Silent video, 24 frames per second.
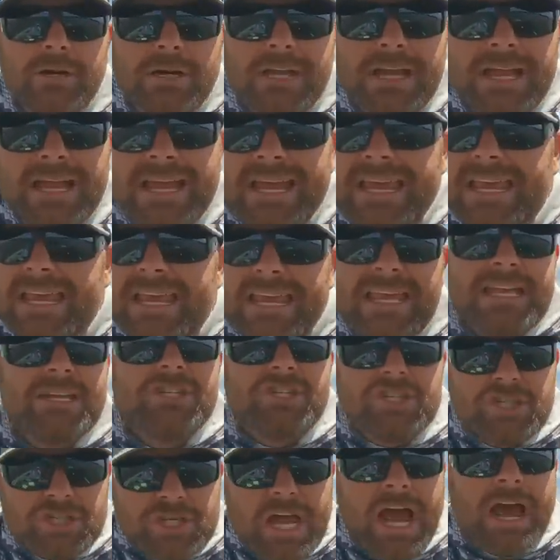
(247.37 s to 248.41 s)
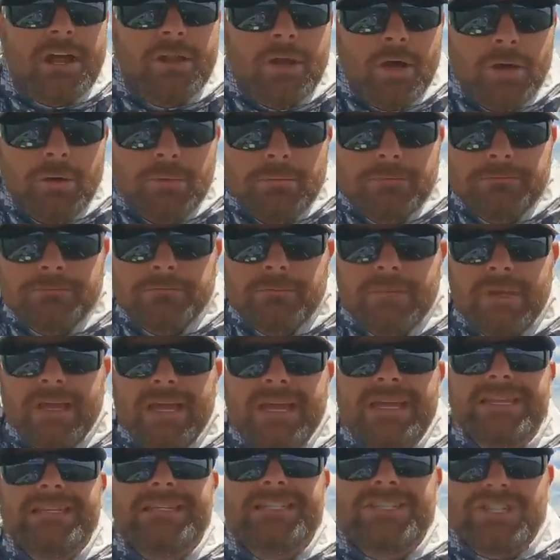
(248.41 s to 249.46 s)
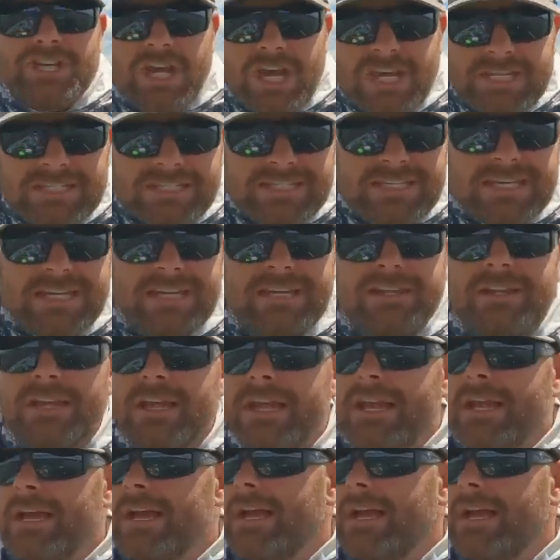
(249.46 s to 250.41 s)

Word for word: are in shallow, chasing